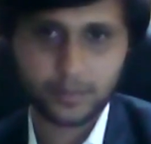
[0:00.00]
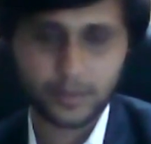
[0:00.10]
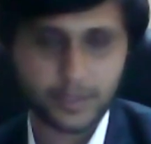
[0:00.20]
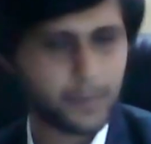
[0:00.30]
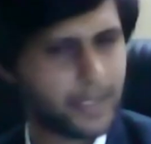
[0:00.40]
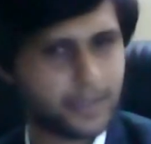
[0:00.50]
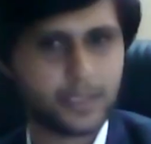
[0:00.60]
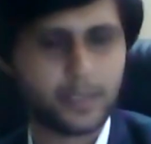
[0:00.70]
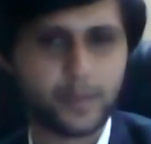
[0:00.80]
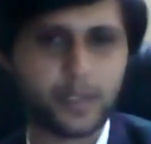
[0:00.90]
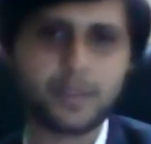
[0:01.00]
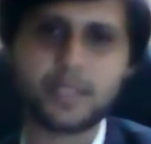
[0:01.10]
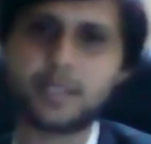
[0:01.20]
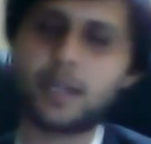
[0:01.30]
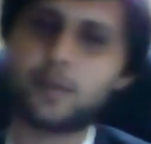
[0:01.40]
Seeing maths is difficult,
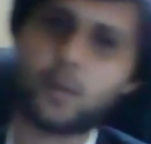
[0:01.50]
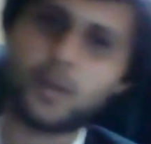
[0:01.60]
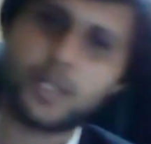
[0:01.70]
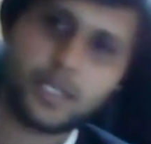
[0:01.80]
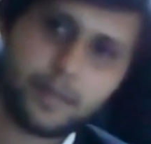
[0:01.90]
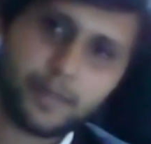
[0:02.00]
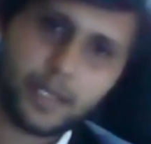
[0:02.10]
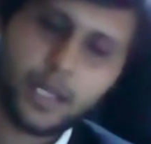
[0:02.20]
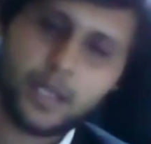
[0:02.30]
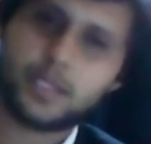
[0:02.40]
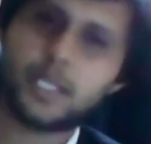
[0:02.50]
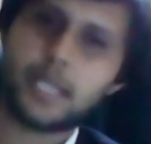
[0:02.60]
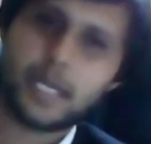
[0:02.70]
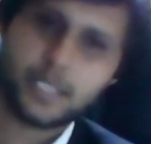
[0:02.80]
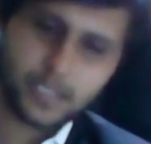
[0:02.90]
which is there at foundation level. Seeing
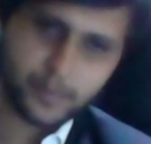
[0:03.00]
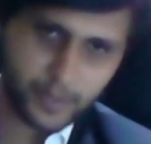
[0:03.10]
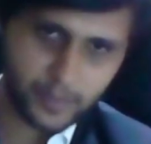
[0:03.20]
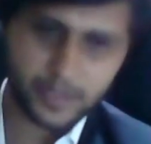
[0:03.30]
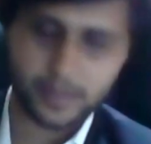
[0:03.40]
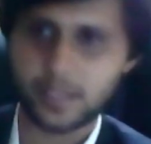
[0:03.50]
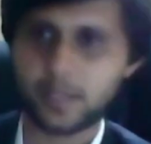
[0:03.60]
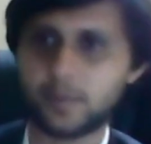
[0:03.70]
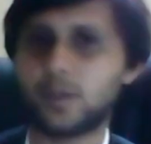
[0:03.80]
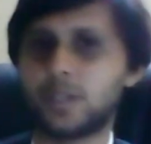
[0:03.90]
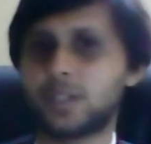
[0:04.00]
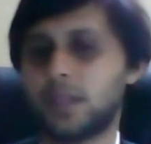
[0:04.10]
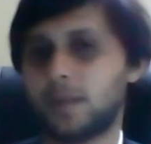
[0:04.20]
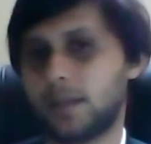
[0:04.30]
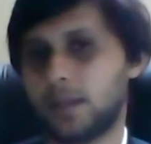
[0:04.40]
stats is difficult, which is there at
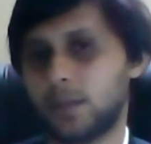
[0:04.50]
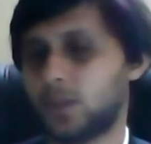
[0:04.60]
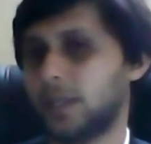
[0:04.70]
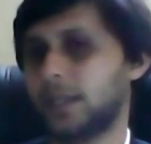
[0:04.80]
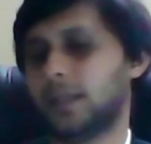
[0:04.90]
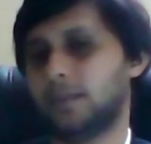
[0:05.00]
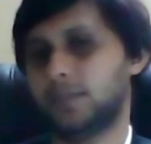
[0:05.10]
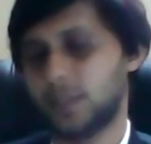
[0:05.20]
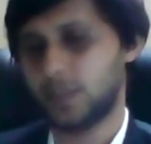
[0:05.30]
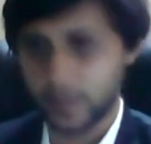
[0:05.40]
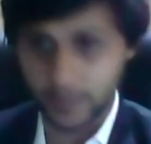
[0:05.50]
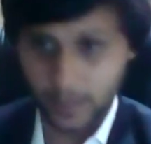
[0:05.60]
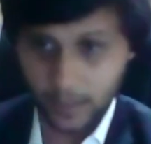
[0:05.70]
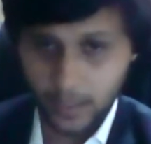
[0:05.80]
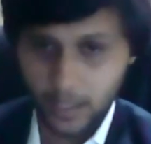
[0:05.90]
foundation level. You don't like numbers, you're
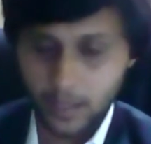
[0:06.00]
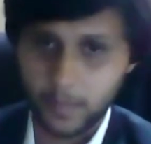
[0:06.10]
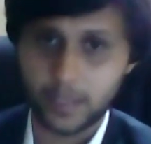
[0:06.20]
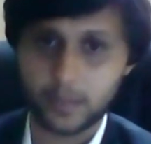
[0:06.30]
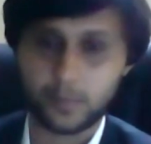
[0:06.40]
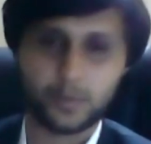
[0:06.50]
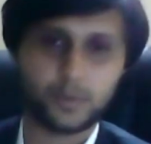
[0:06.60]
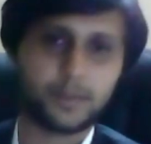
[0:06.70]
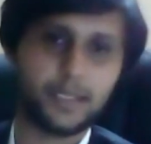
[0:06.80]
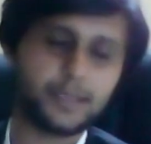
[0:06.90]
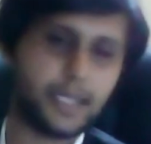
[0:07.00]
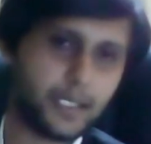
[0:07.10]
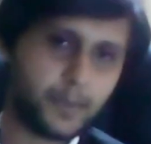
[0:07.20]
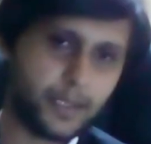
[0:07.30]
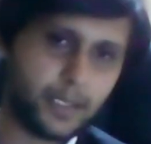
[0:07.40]
saying. But if you think
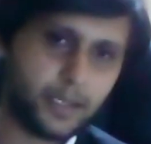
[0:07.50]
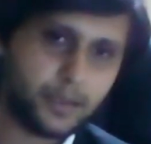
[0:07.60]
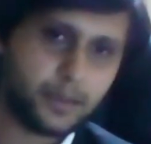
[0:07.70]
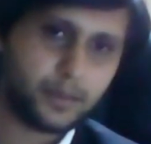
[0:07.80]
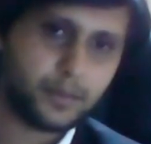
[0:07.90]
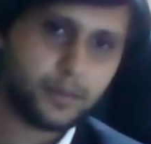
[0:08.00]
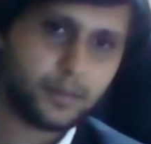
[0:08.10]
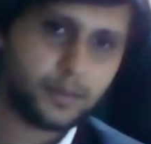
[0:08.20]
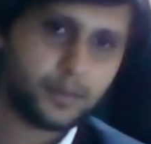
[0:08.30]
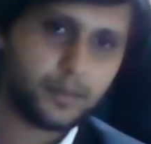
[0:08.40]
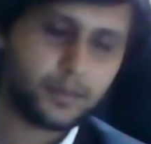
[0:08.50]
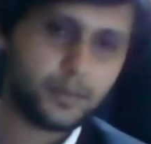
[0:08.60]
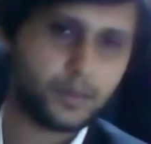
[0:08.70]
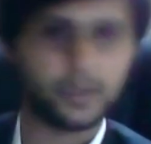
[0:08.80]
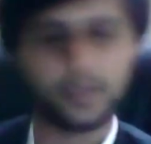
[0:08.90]
that way,
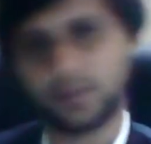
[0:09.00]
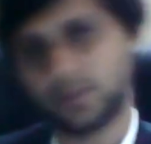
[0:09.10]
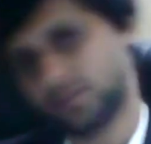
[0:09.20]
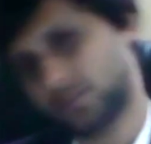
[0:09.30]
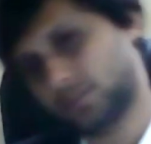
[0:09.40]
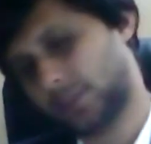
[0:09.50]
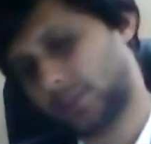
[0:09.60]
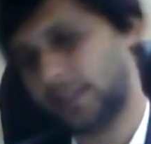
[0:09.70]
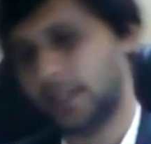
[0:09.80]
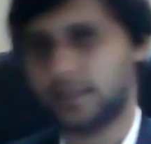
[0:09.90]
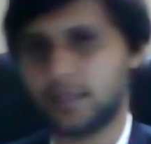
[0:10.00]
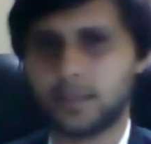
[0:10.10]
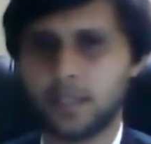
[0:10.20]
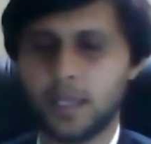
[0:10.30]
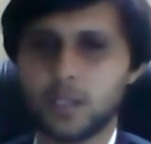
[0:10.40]
you think CA is
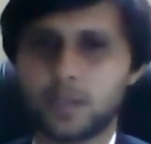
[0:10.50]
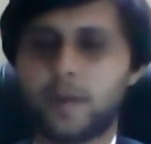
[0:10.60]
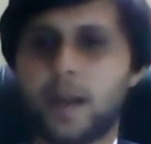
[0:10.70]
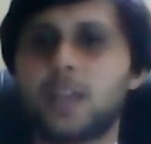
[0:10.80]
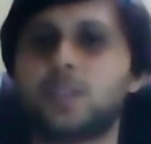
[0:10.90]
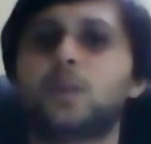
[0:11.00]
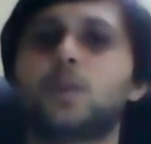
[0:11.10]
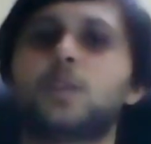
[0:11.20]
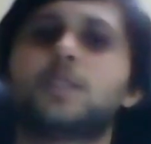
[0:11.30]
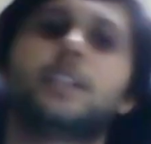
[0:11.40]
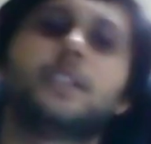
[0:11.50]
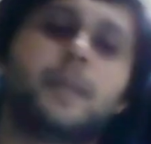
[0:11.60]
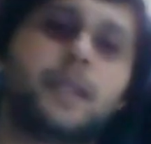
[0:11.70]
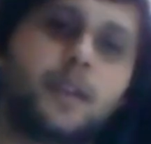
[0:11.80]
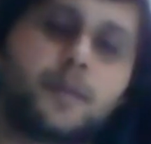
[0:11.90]
easy. So if I'd asked you a question at the
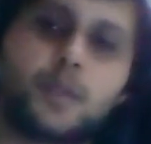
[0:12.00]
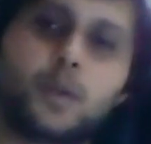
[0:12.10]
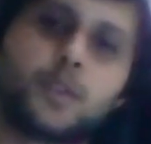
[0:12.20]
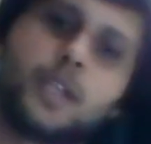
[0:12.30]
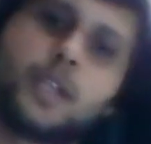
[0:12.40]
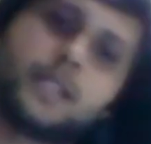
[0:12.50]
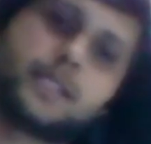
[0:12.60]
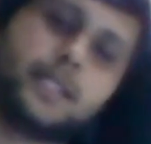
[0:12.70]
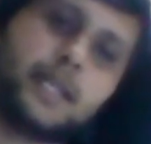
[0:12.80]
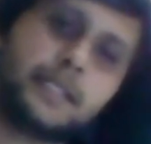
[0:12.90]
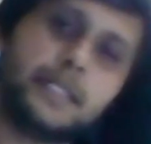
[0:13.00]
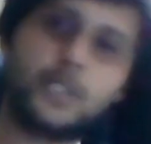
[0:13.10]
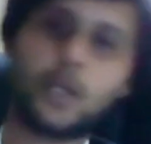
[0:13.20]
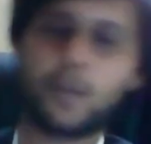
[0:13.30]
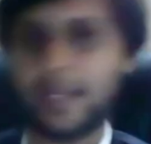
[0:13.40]
beginning of the course, CA is
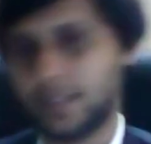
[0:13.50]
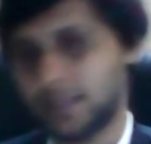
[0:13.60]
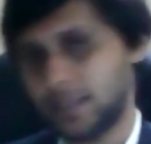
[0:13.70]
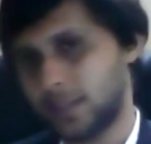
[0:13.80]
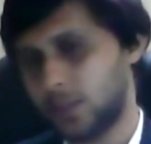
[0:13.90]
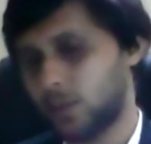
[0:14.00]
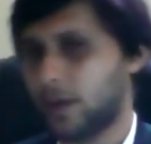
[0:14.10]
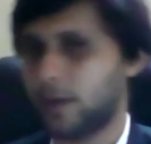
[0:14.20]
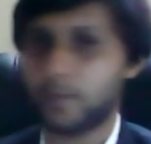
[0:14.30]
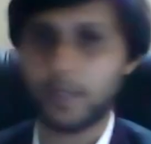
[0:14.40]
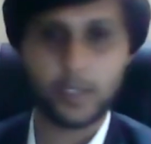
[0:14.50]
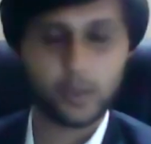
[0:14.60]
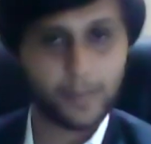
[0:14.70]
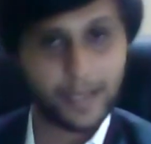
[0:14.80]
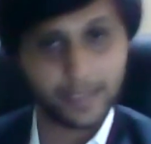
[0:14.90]
easier, maths is easy, you would have definitely
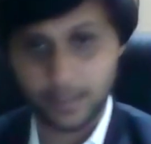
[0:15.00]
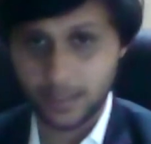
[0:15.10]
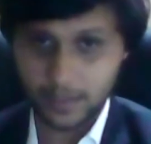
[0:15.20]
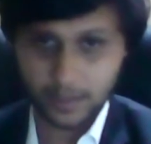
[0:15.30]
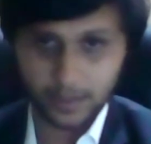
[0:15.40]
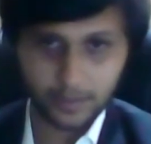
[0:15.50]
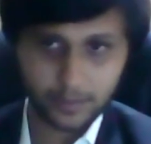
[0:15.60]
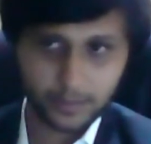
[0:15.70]
told maths is easier.